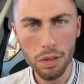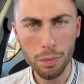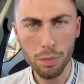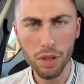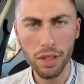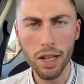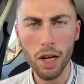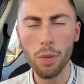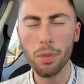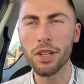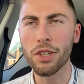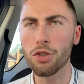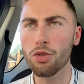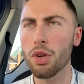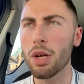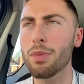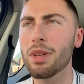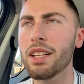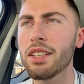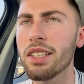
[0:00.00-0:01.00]
Bloody hell, I've been
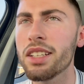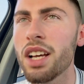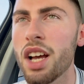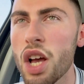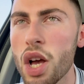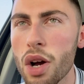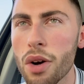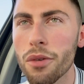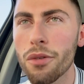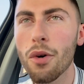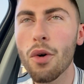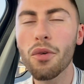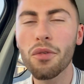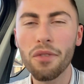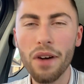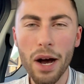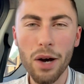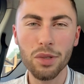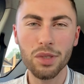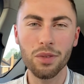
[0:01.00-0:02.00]
dreamlanding.
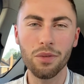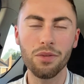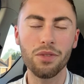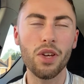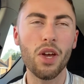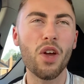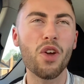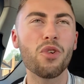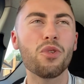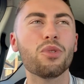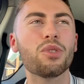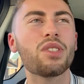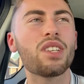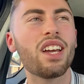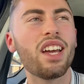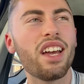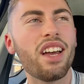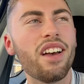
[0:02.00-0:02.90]
4,000 views.